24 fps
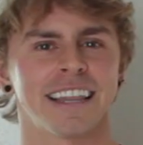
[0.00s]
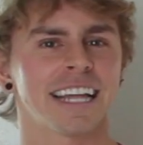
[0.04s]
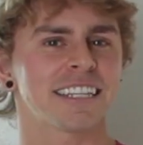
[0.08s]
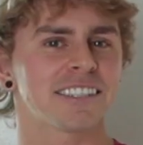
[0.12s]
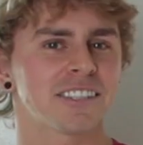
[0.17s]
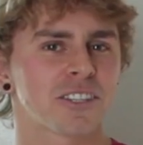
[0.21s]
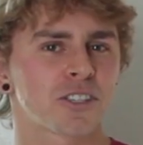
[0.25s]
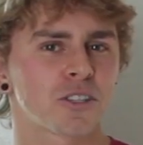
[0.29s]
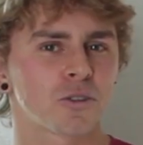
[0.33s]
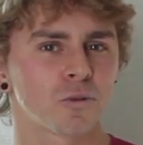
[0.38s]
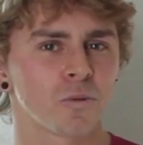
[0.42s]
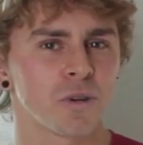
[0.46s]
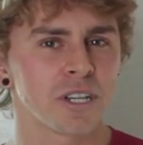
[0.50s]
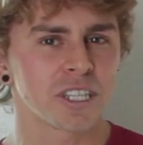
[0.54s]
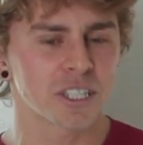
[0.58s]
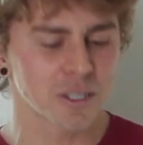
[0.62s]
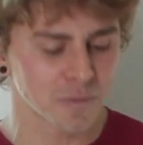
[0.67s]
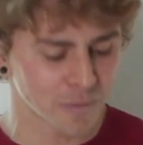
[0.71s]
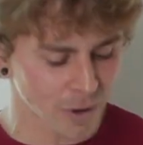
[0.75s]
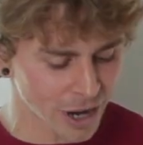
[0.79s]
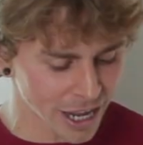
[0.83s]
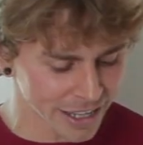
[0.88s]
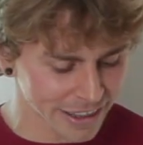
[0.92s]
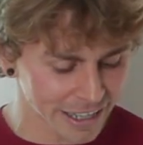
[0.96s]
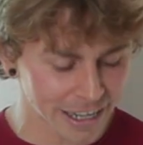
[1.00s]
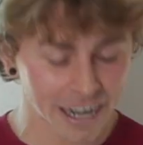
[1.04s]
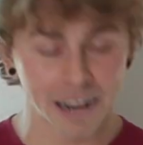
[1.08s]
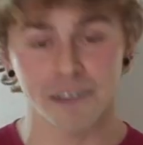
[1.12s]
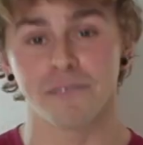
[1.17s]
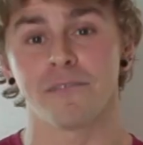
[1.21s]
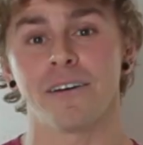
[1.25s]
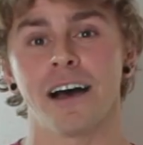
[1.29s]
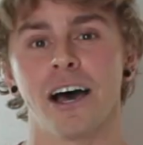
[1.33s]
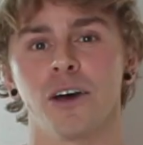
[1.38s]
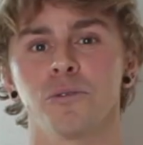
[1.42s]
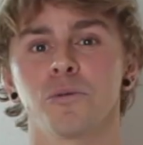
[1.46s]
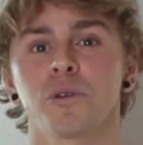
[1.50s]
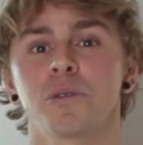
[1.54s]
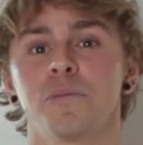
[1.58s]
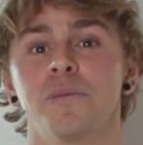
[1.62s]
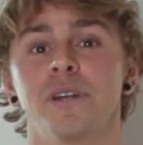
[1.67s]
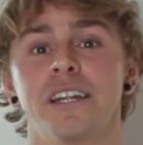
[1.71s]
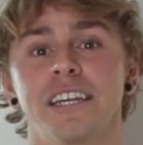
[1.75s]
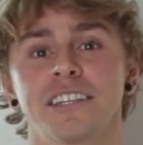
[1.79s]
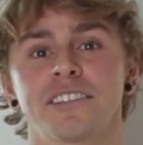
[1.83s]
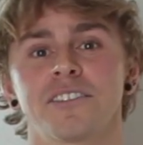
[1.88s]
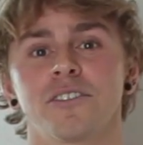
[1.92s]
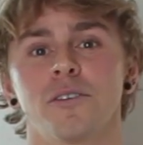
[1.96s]
That's a sweet spot that I found
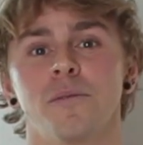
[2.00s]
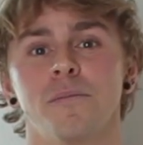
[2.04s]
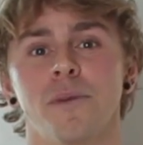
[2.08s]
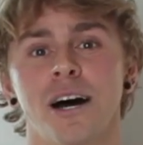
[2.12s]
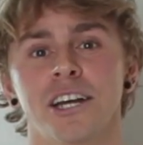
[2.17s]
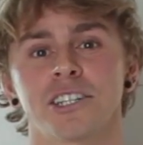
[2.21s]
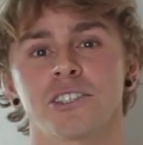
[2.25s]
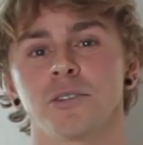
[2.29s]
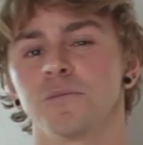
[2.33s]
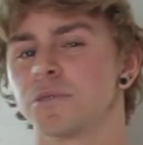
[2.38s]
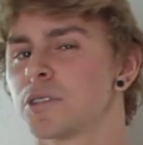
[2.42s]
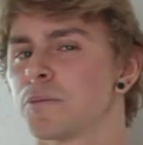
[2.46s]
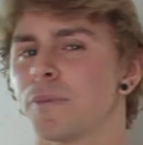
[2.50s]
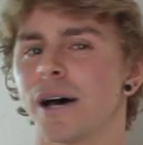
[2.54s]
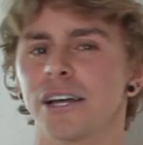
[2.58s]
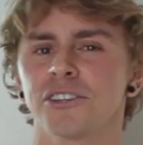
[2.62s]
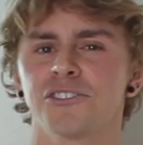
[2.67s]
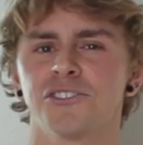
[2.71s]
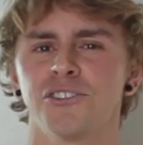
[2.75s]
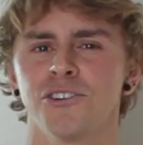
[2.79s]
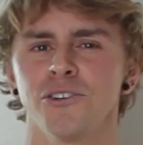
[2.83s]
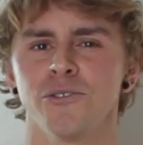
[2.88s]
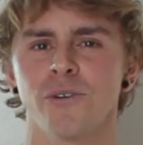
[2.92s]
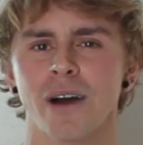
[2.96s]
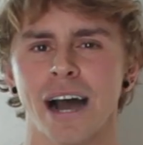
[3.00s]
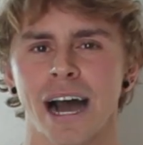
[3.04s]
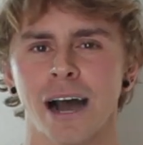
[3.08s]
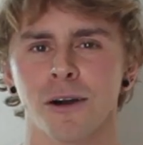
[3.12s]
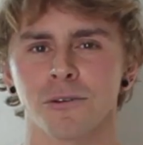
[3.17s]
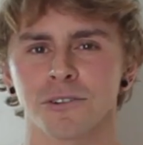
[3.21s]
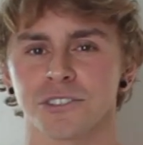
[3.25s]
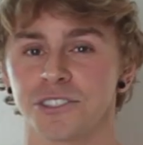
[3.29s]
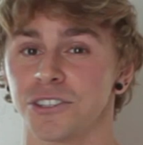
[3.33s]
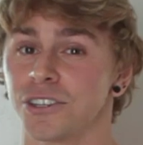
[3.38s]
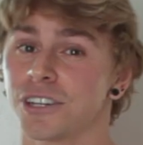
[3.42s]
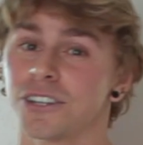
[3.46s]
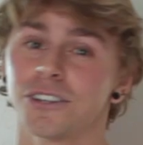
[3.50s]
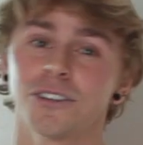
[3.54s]
with medicinal mushrooms, about 2 hours.